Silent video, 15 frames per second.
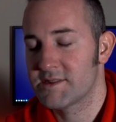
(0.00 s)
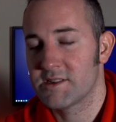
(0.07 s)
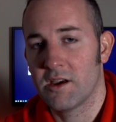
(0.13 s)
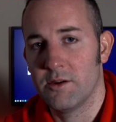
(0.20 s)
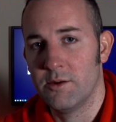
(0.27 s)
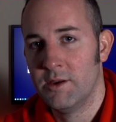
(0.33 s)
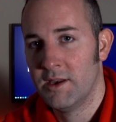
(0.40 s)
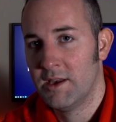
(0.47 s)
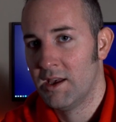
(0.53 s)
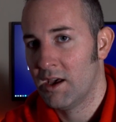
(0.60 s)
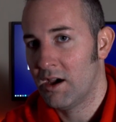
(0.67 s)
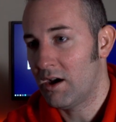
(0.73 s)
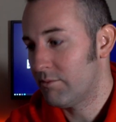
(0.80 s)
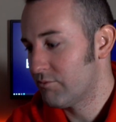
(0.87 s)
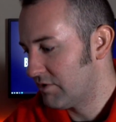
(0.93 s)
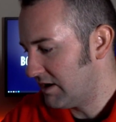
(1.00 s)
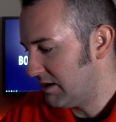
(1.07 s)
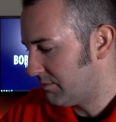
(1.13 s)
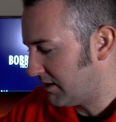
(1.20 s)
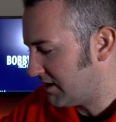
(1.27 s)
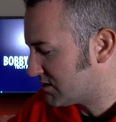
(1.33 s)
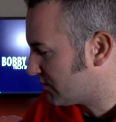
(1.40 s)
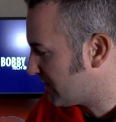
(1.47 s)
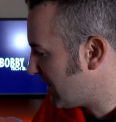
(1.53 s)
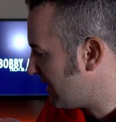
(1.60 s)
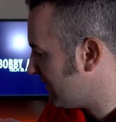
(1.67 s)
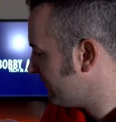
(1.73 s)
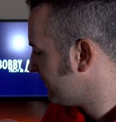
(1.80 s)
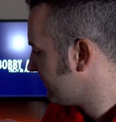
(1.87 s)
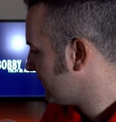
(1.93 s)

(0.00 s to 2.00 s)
so I'm really pleased with that.